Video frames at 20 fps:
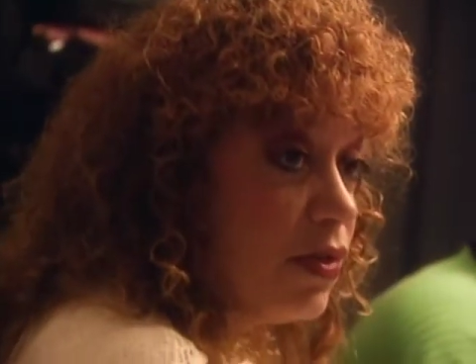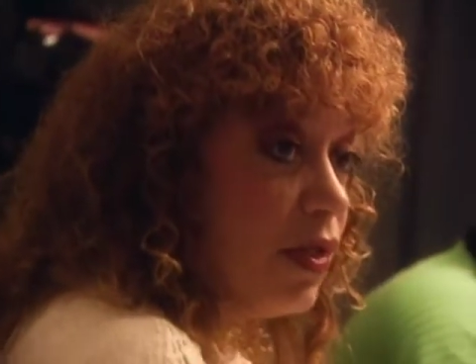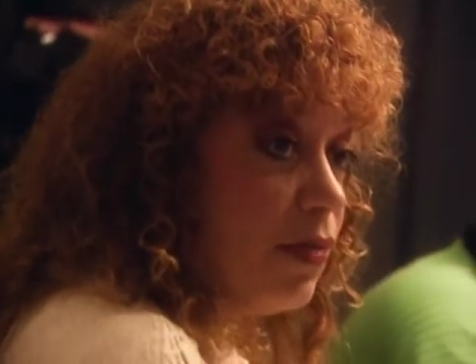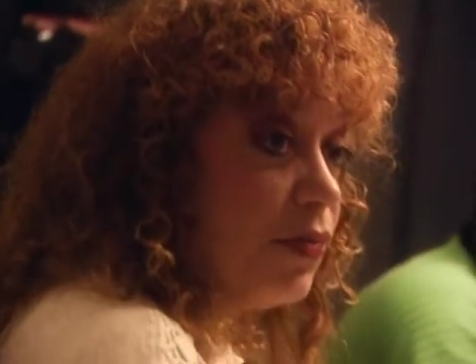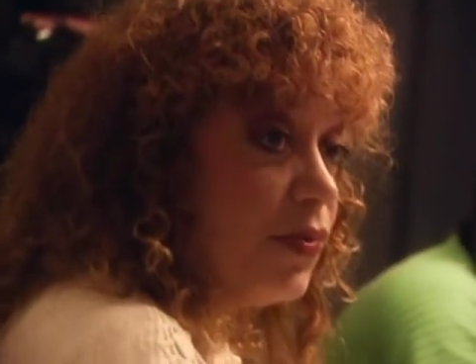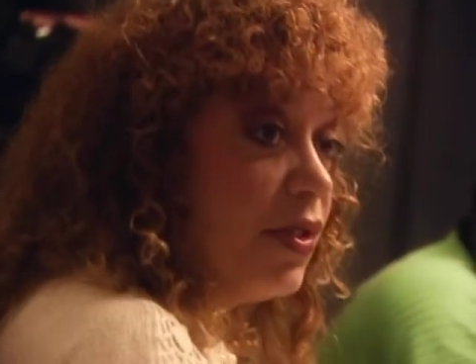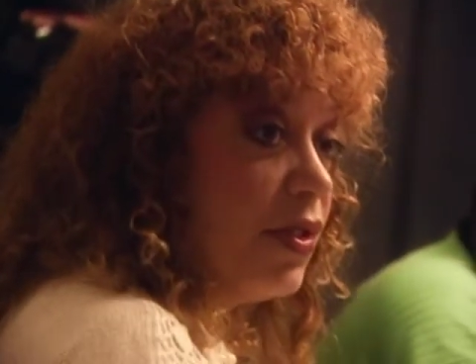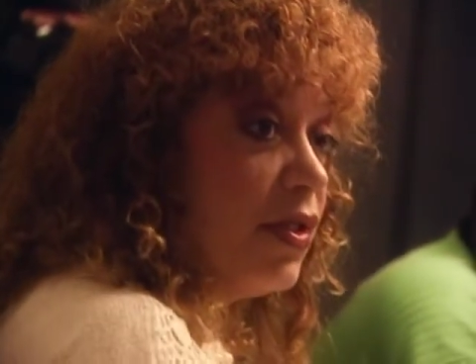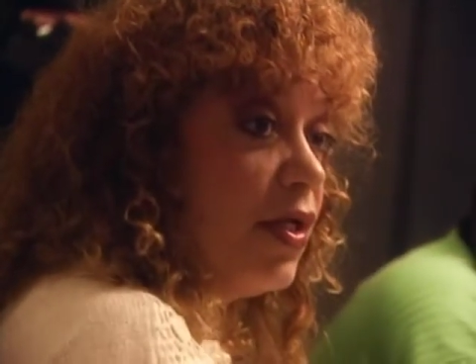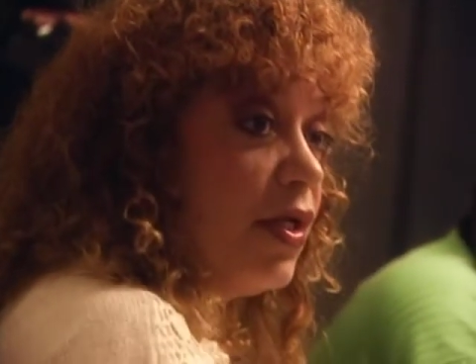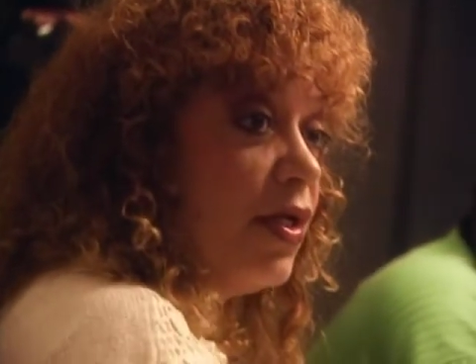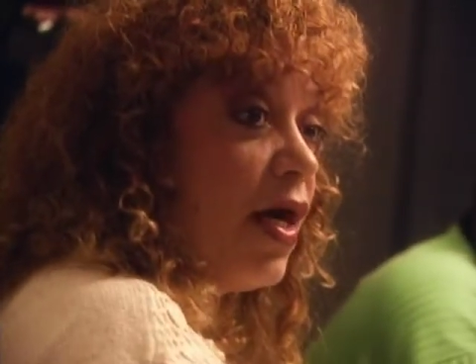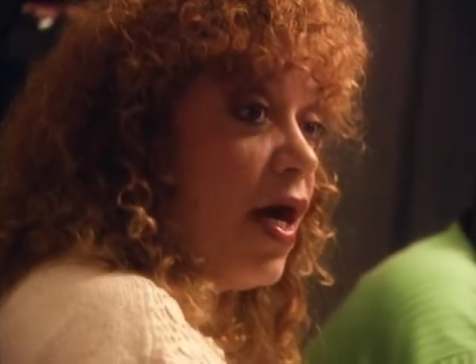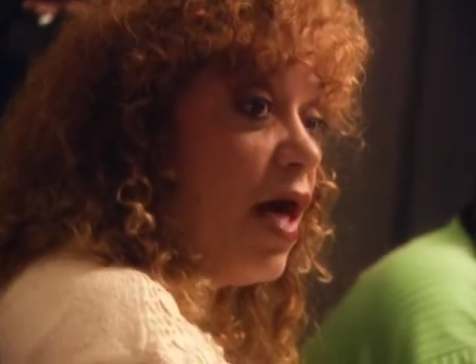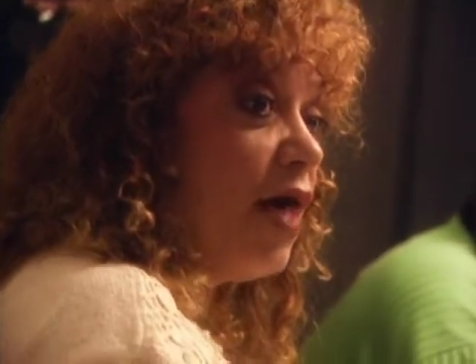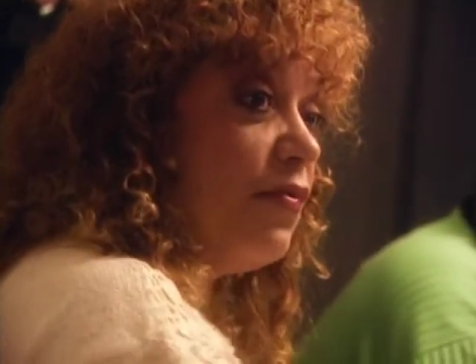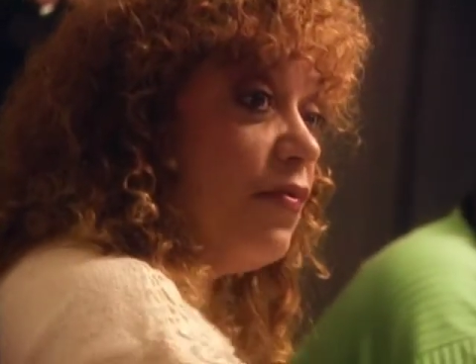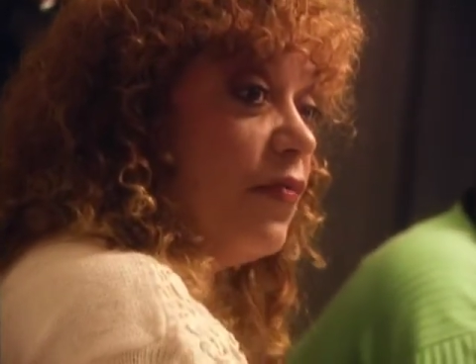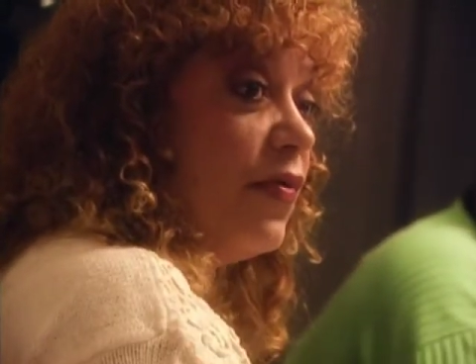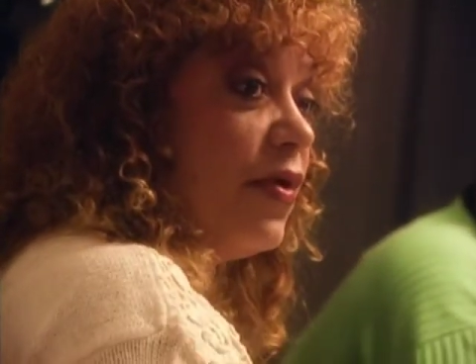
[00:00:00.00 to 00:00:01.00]
something that
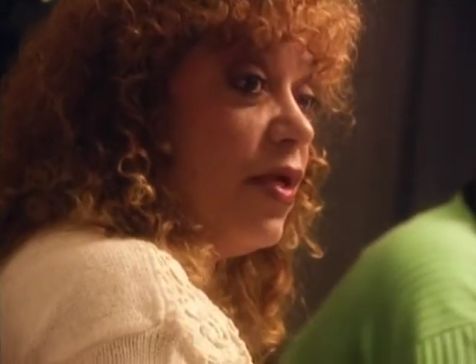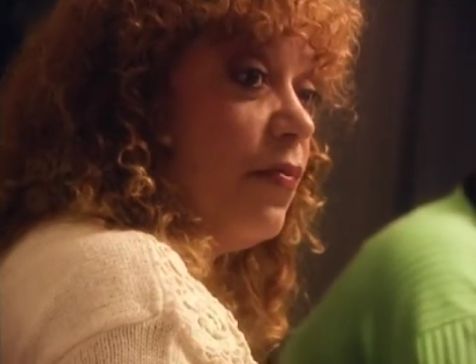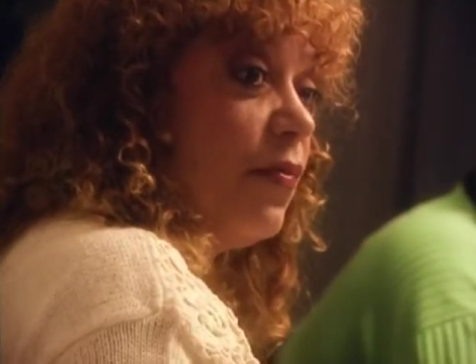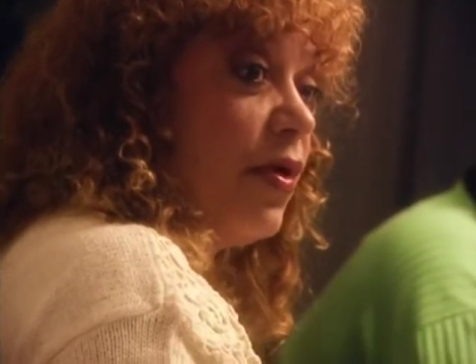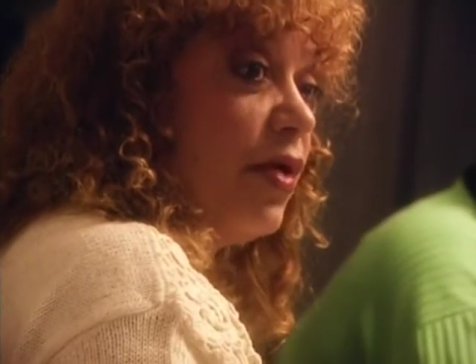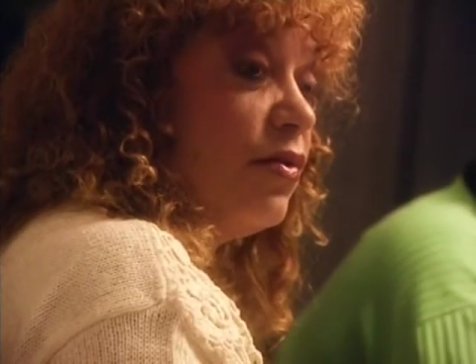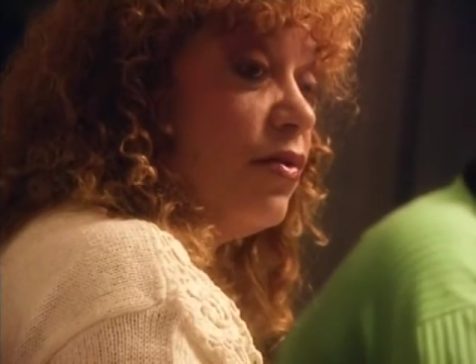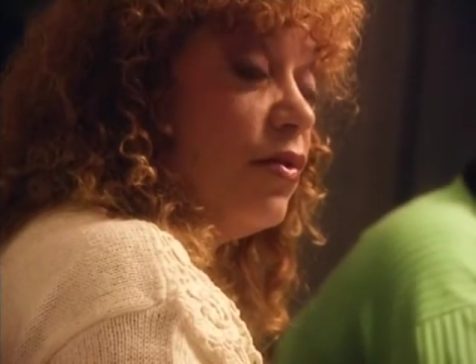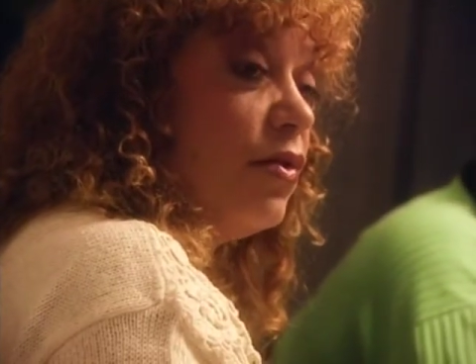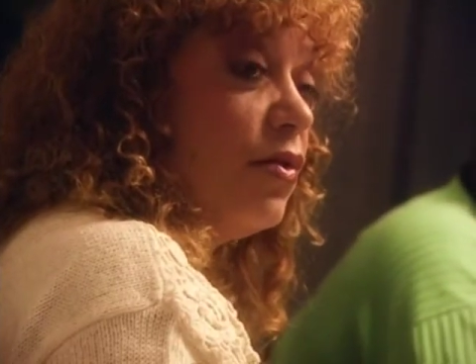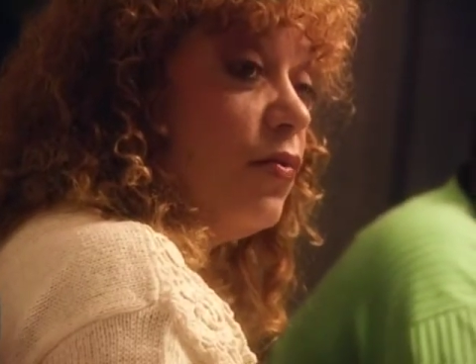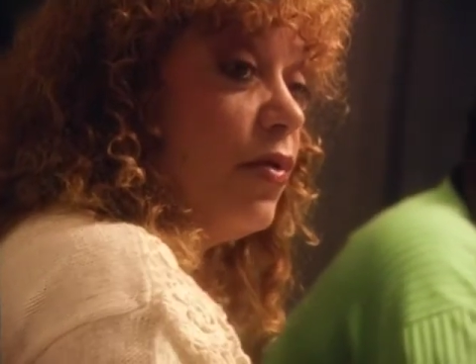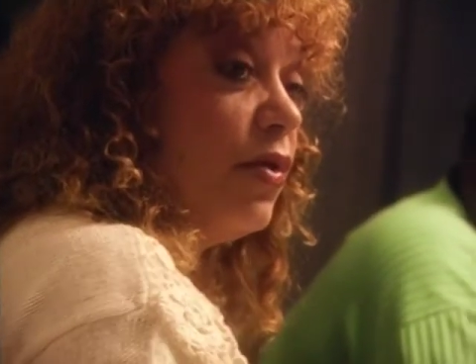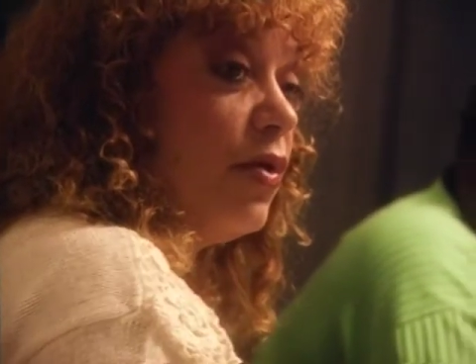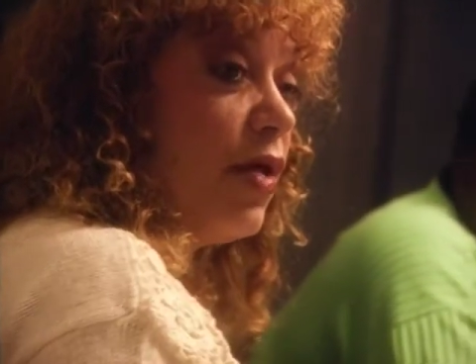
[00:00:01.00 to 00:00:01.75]
I've already went through,